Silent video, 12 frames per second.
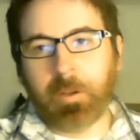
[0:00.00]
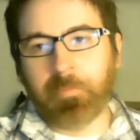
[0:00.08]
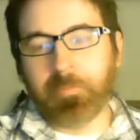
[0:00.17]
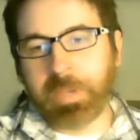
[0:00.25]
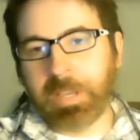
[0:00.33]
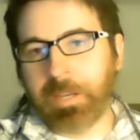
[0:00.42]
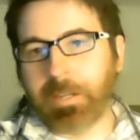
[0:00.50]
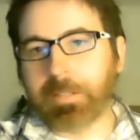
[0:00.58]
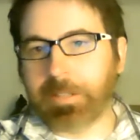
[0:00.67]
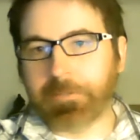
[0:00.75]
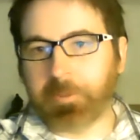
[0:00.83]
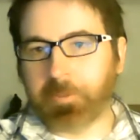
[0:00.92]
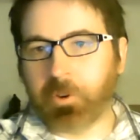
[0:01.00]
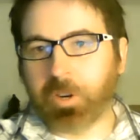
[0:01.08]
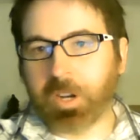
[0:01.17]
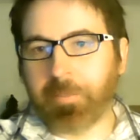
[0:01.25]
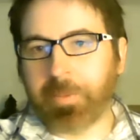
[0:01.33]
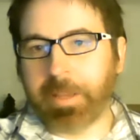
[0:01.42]
Being in a different
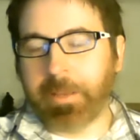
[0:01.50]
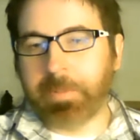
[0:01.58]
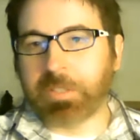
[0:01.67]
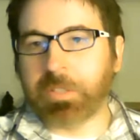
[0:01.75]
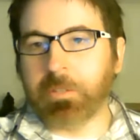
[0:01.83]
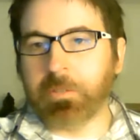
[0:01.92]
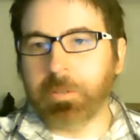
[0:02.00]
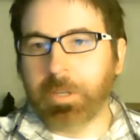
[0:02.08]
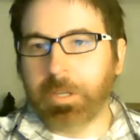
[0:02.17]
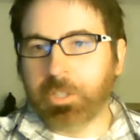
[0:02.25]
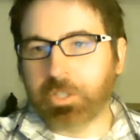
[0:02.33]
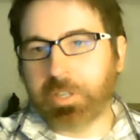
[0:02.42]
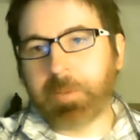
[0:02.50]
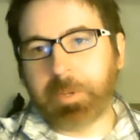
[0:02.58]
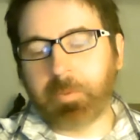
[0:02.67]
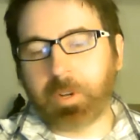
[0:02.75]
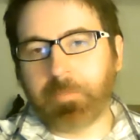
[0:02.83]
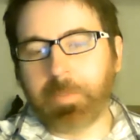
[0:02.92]
program at MSU should not be a
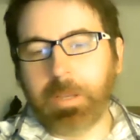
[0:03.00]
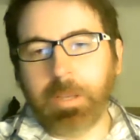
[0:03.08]
problem.